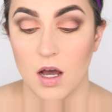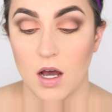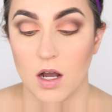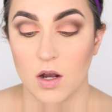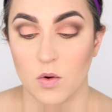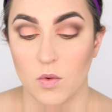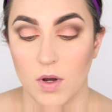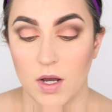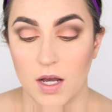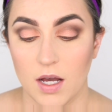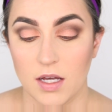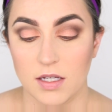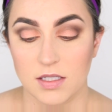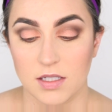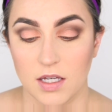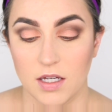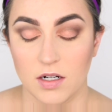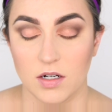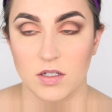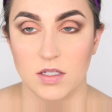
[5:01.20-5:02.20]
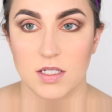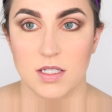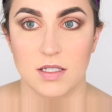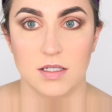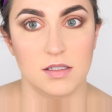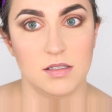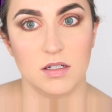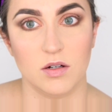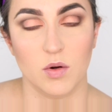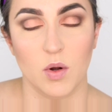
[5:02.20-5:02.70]
Aqua Eyes Liner. This
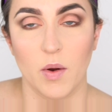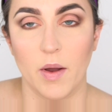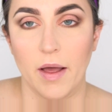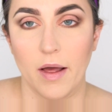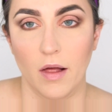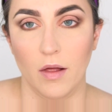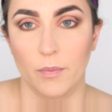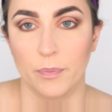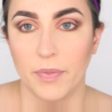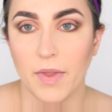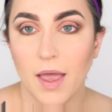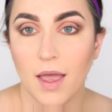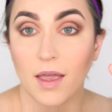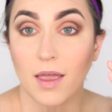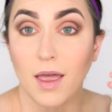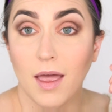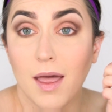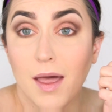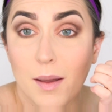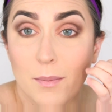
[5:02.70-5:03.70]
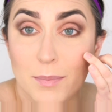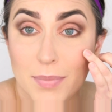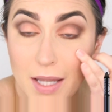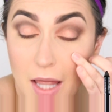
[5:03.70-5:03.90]
is 0L, aka